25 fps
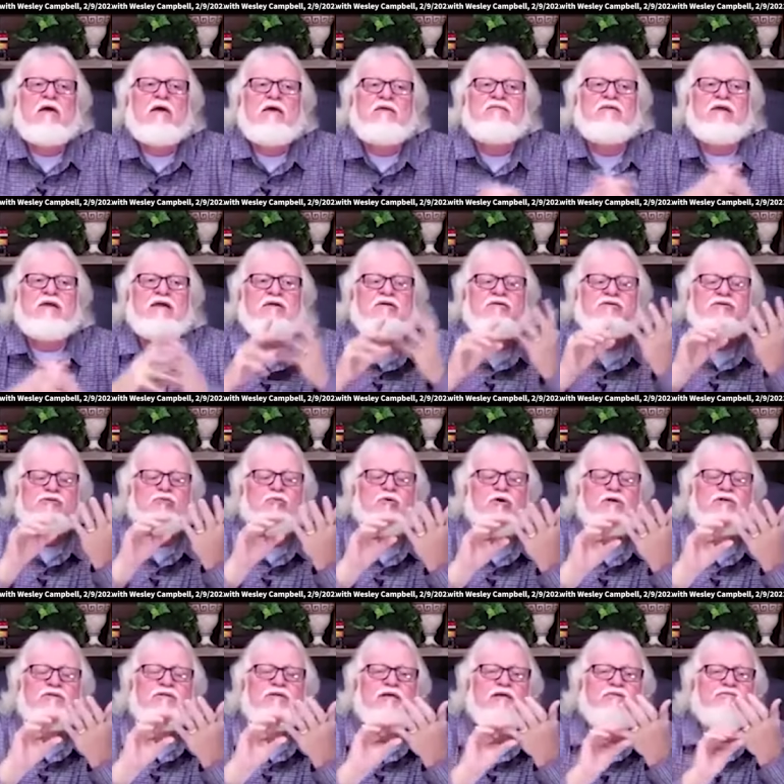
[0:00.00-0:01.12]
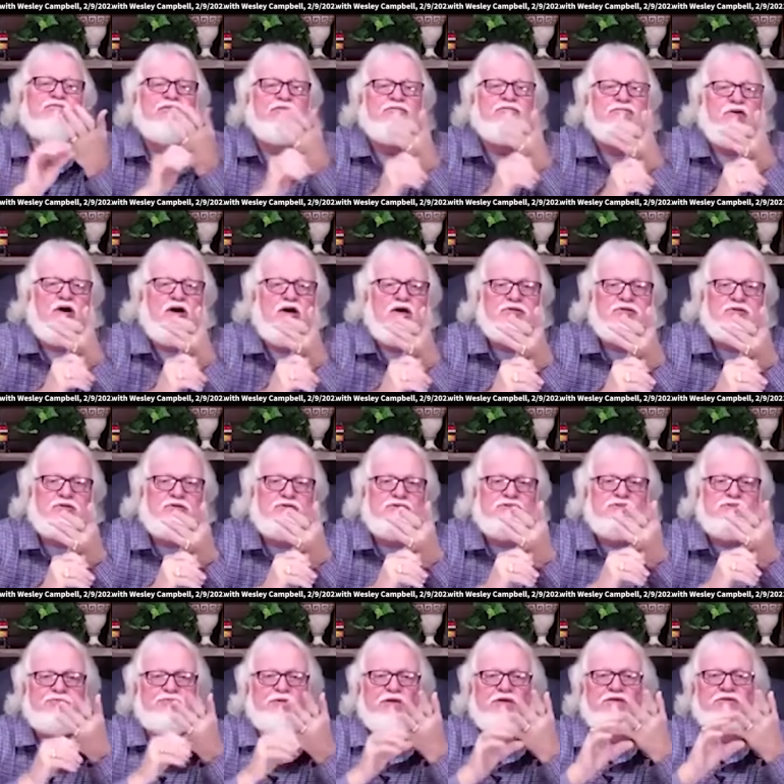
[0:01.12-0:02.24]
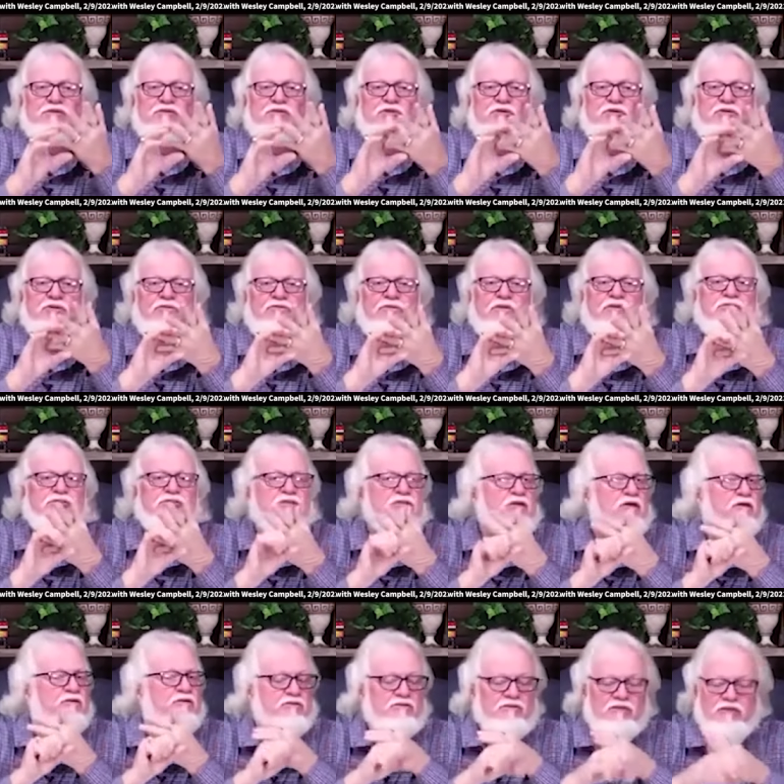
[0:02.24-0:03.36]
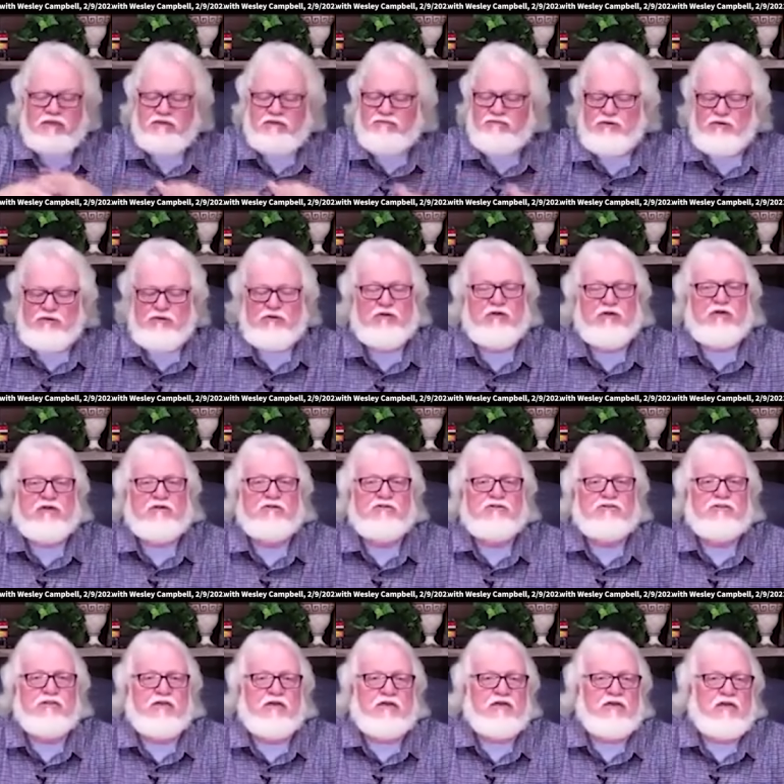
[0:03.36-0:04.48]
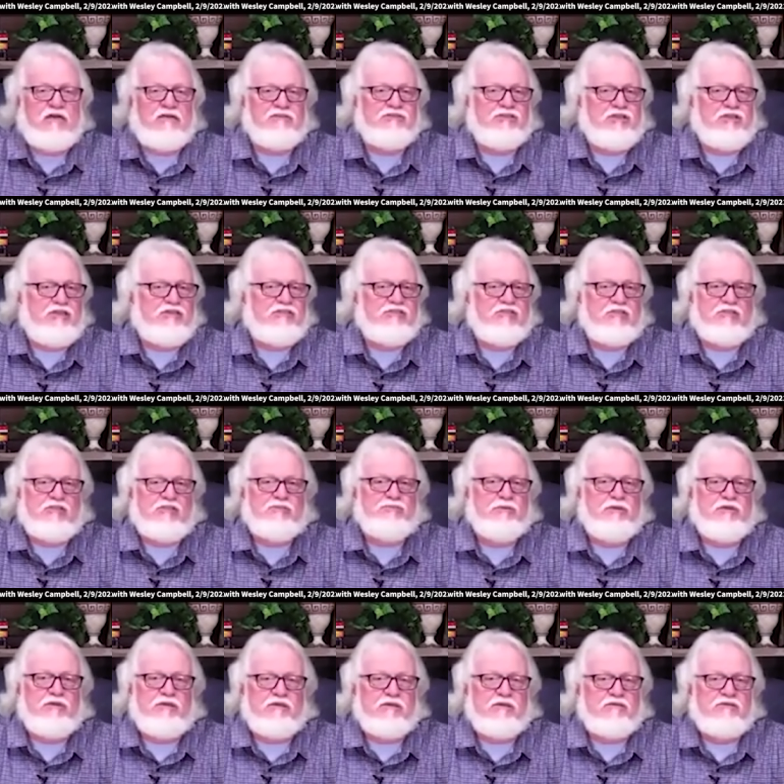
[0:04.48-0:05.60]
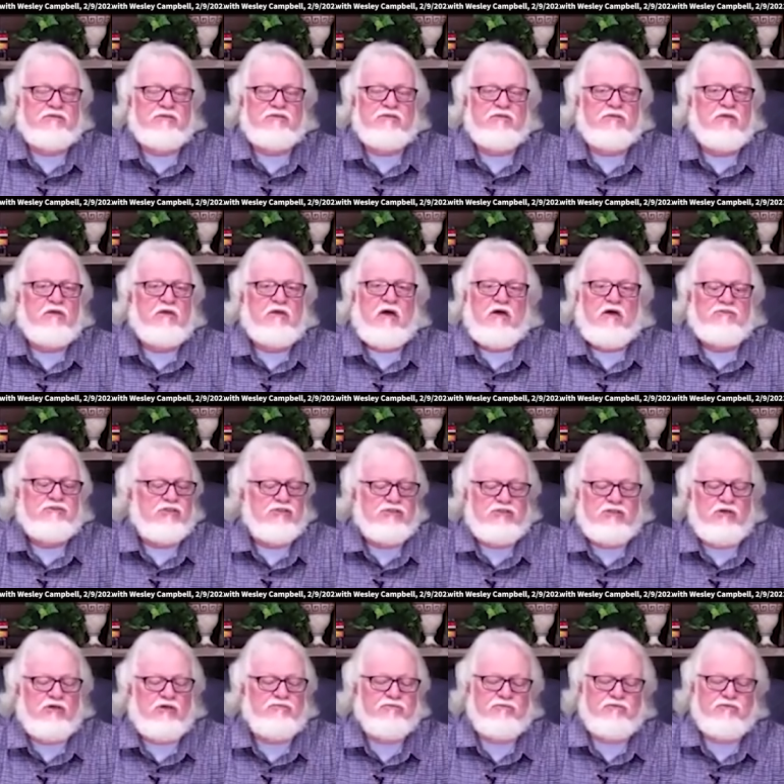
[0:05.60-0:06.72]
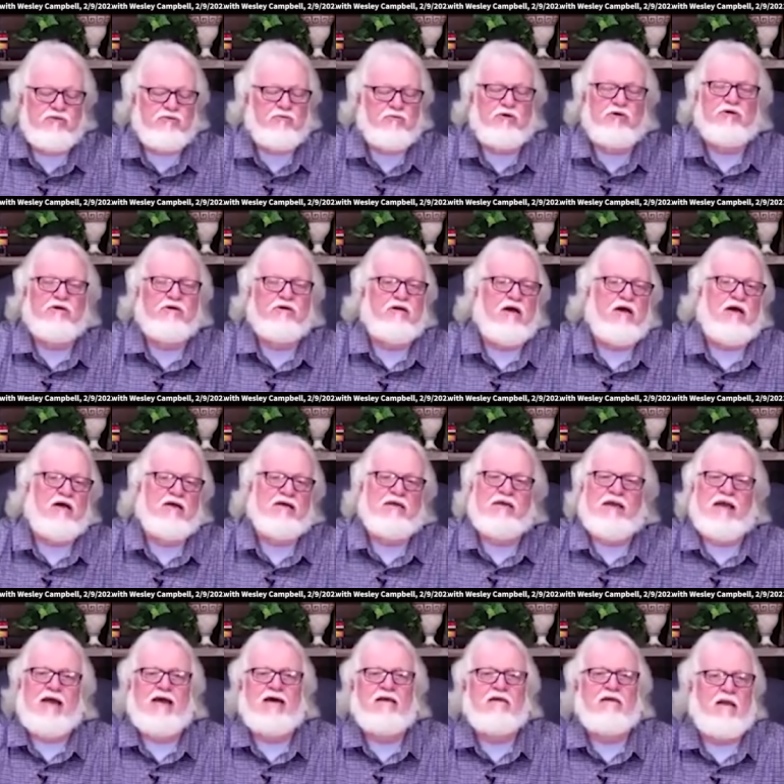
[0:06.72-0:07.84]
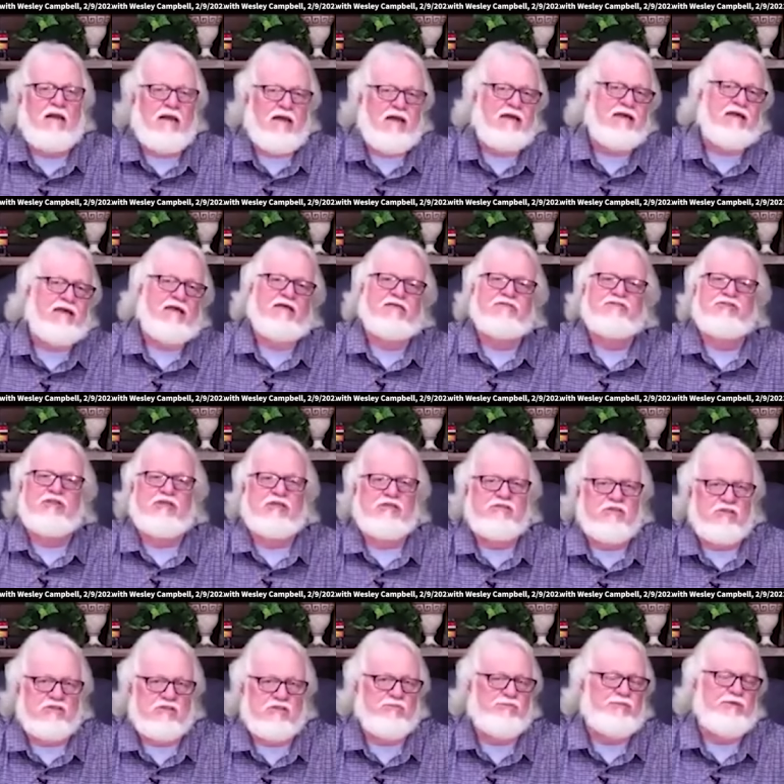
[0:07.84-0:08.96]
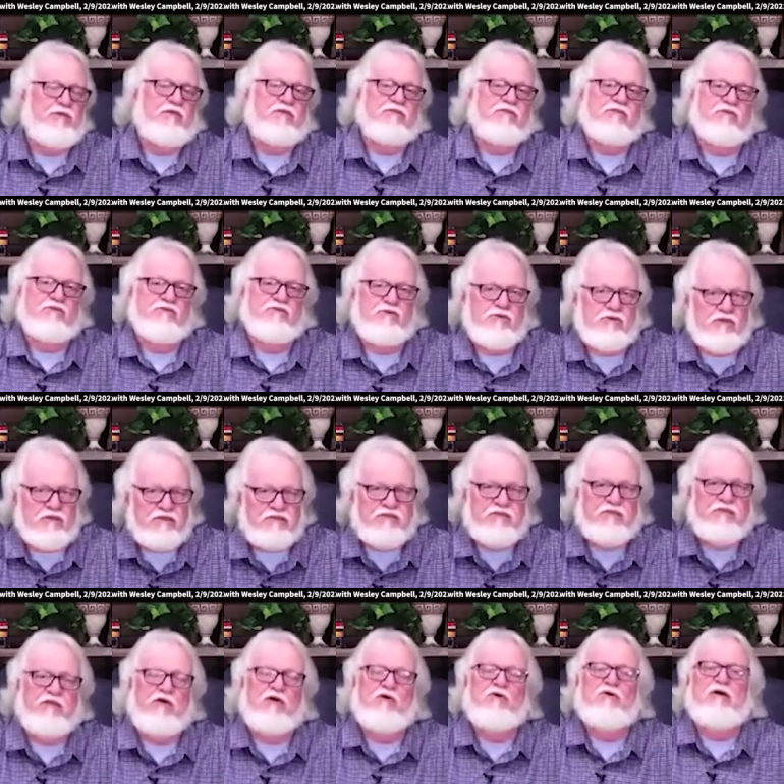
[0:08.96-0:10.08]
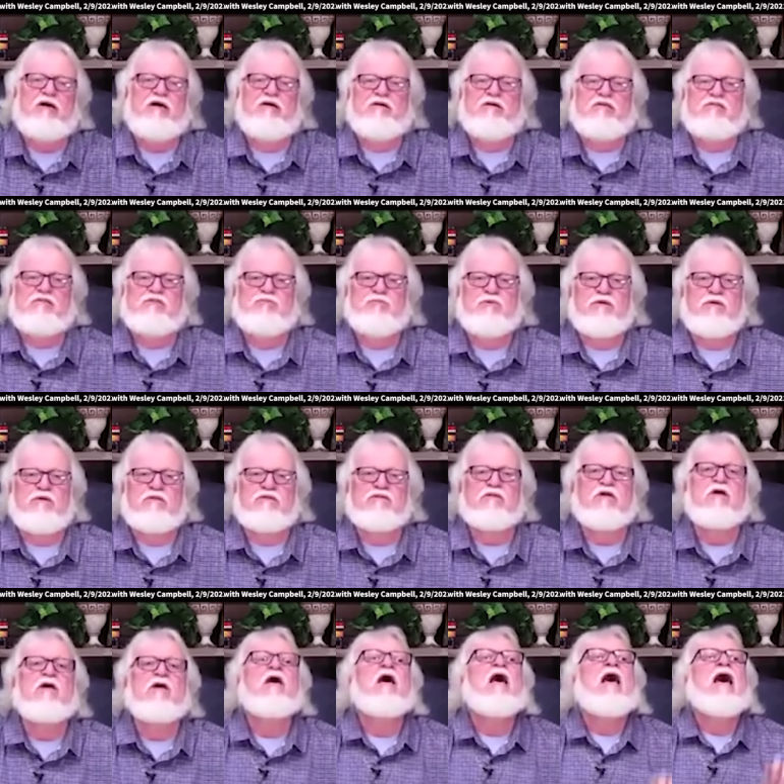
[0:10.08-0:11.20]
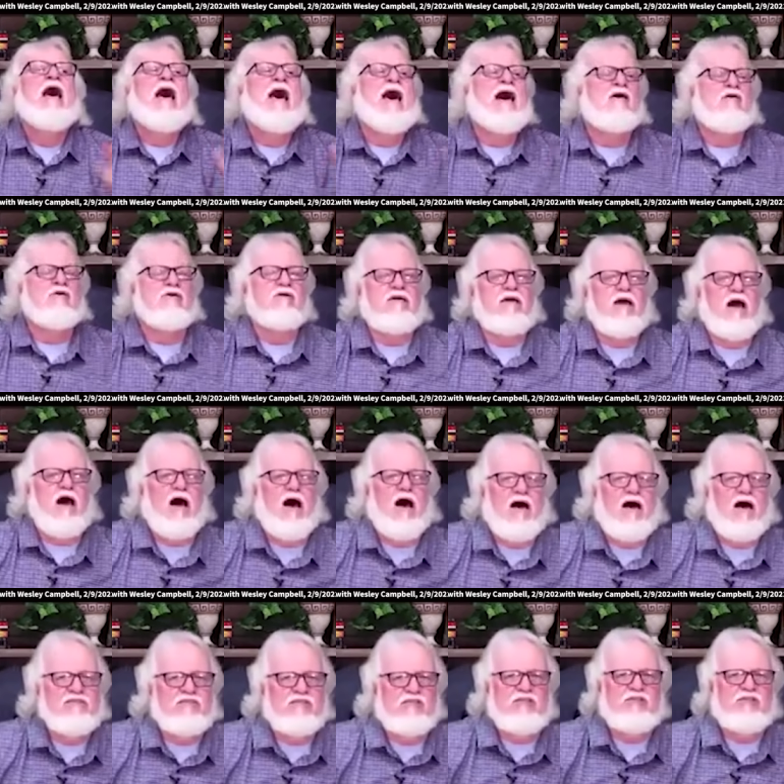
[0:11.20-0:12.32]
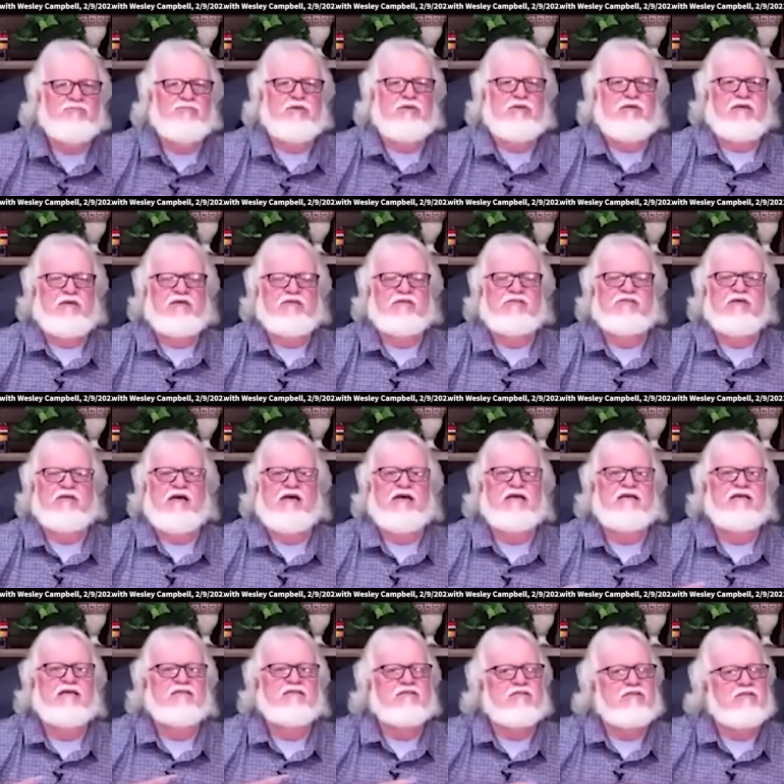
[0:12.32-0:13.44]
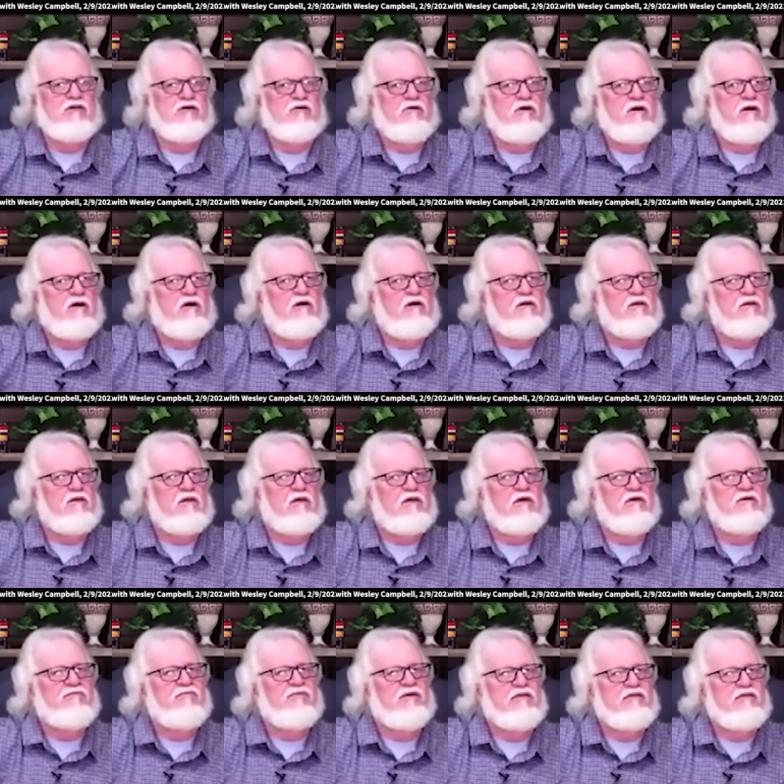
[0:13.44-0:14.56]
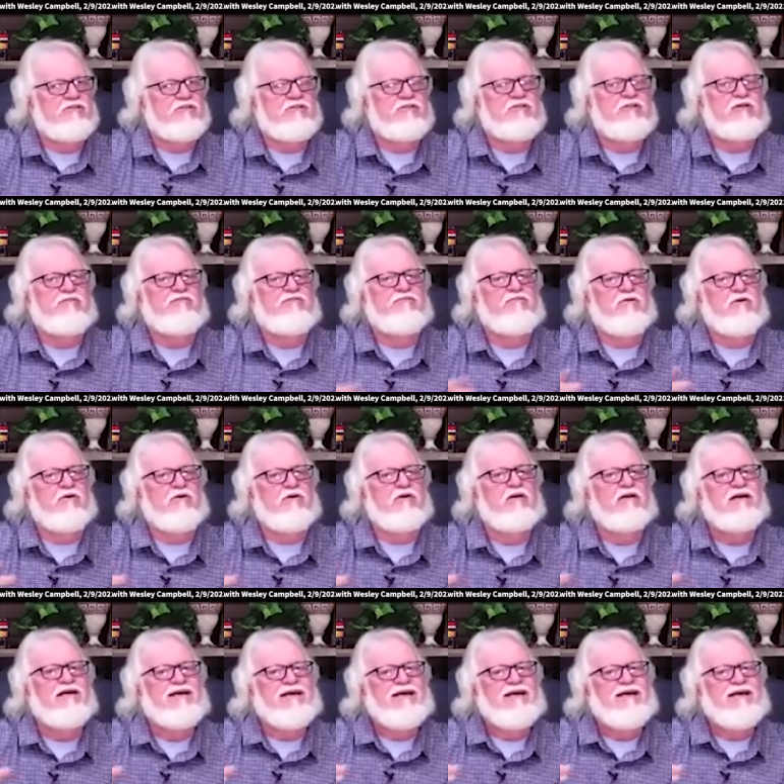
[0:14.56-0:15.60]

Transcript: There's one thing for Father to speak to you, there's another thing for you to understand how Jesus speaks. Just go through the Word of God and outline how Jesus speaks so you get to know how He speaks, how God speaks, and get to know all of His different